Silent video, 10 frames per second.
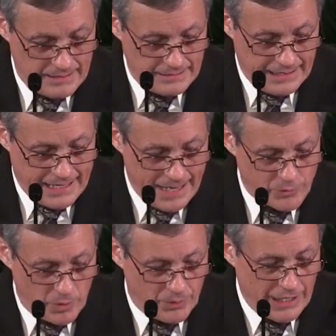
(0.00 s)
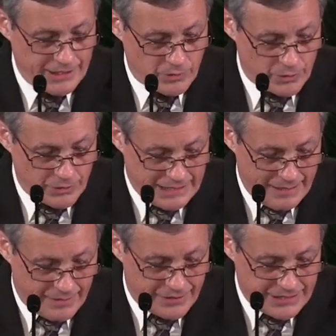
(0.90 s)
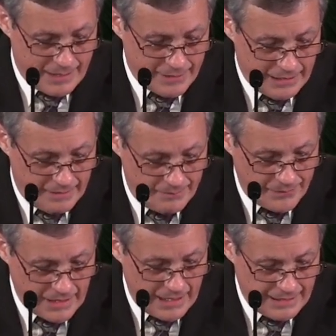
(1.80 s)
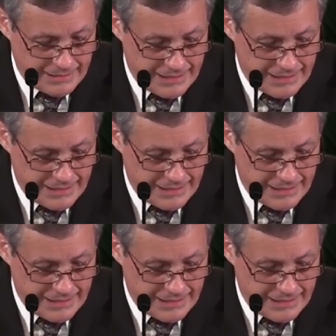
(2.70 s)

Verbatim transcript: Then he came to a place which was named Gethsemane, and he